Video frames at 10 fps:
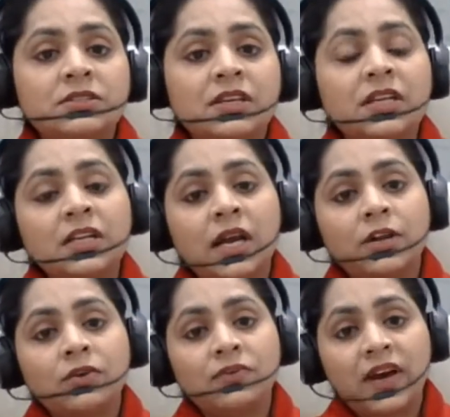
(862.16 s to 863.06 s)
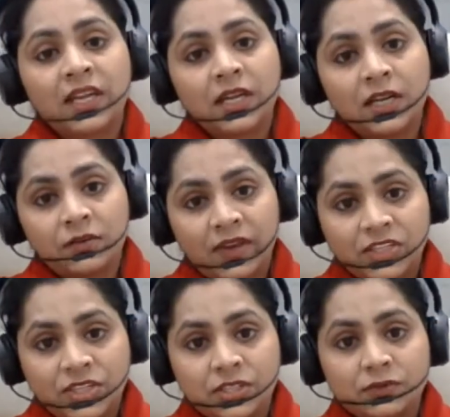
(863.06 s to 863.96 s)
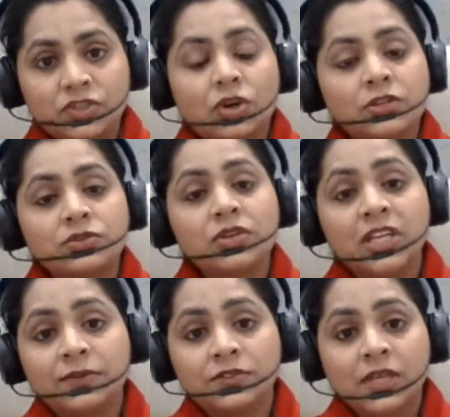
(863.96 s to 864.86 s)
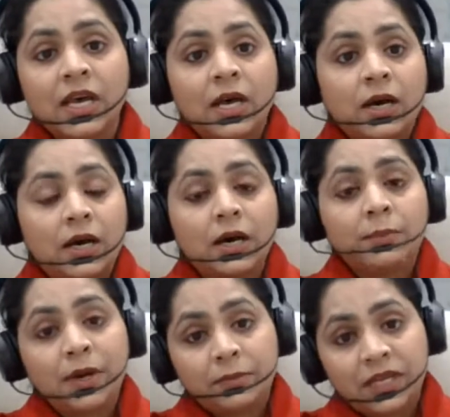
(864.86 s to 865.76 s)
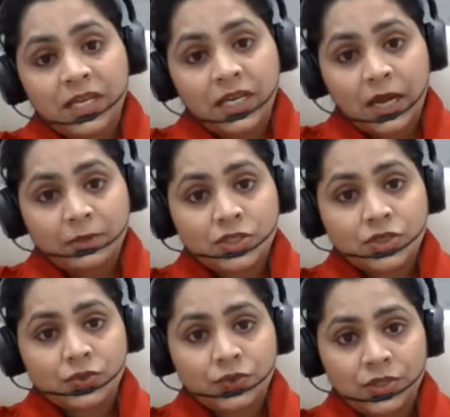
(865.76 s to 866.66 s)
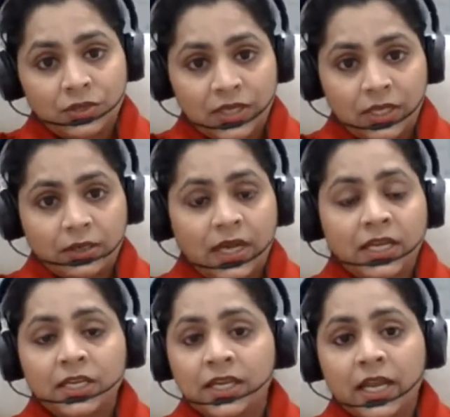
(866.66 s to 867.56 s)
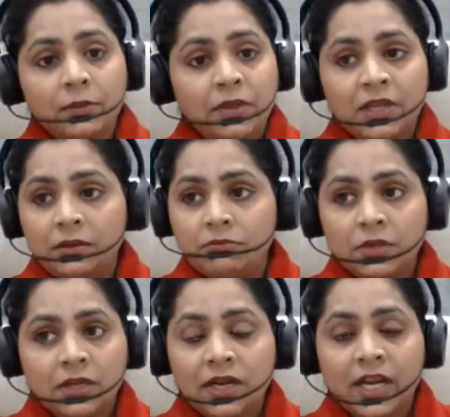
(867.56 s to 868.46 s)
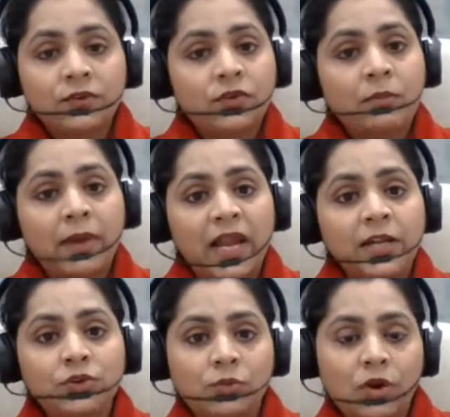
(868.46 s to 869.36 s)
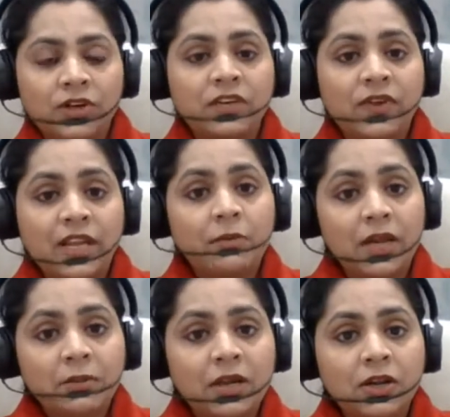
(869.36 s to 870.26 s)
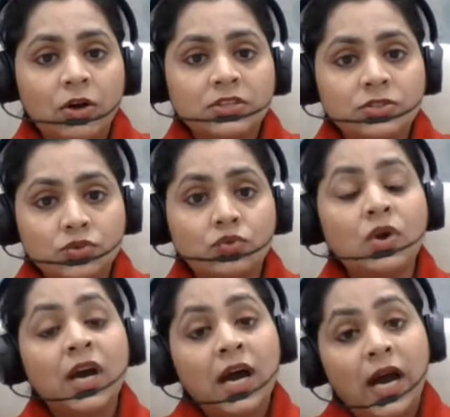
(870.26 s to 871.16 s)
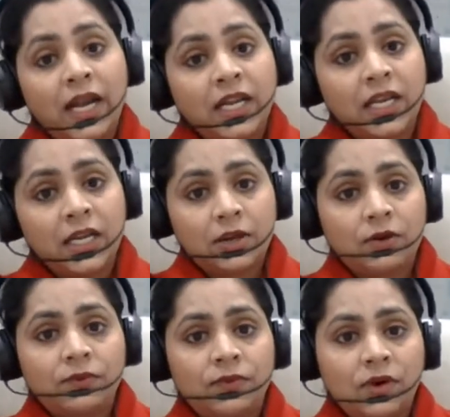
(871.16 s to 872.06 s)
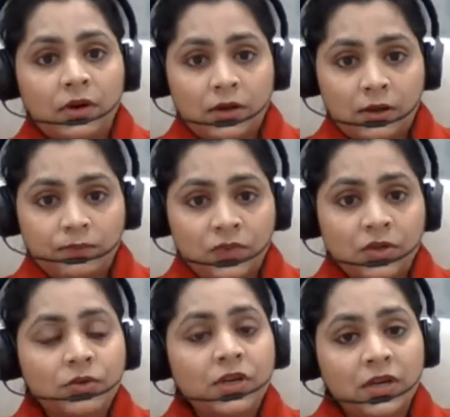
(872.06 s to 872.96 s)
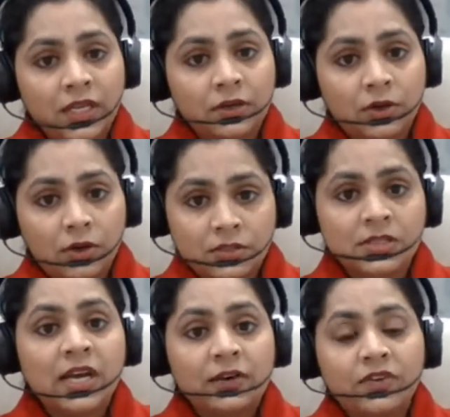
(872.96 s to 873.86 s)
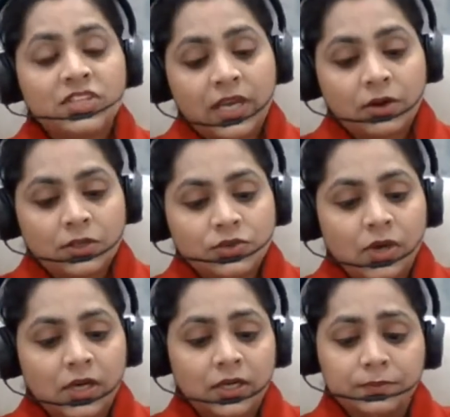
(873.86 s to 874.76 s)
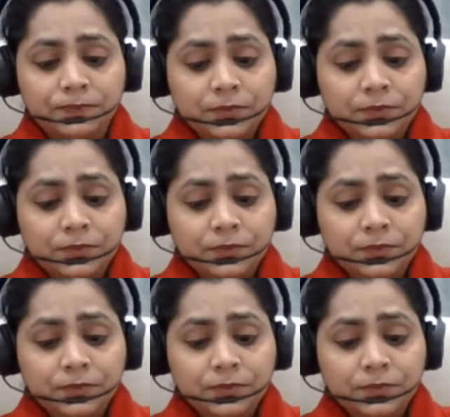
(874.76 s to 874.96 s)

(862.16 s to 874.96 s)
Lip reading: certain kind of viral infections, which also leaves permanent damage to hearing, and it can be right from mild to moderate, very minimal loss to high degree of hearing loss, which can also occur.